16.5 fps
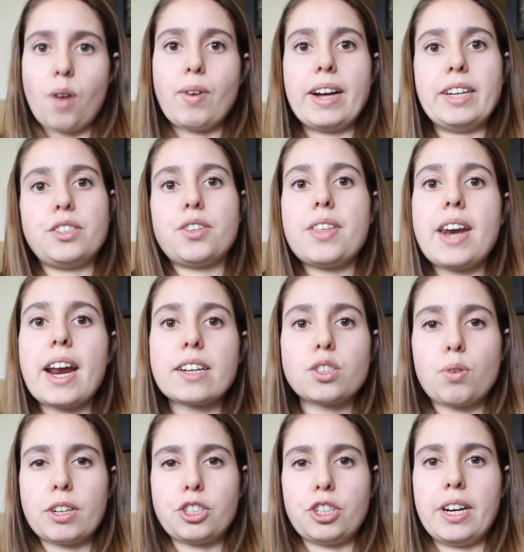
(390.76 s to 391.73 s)
All right, so the
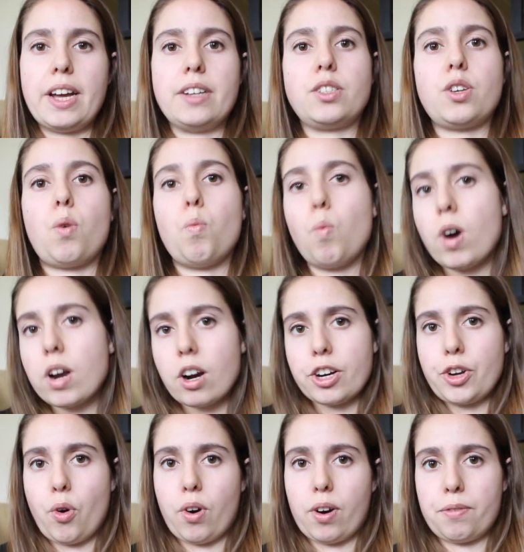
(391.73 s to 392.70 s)
next question is, what
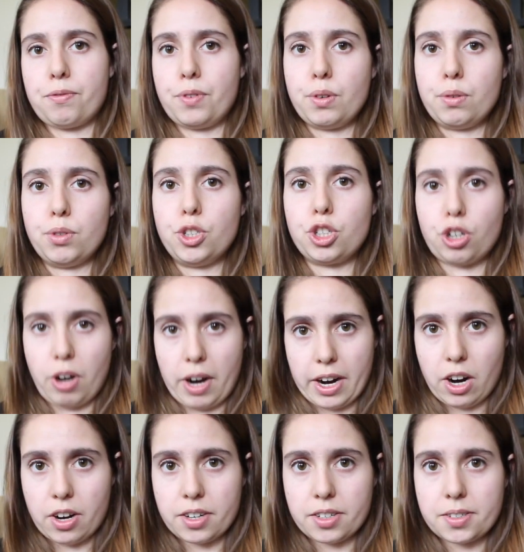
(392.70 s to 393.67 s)
are your food
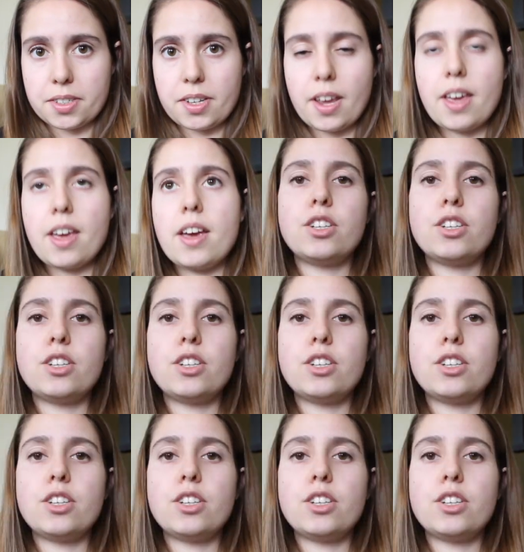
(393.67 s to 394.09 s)
triggers?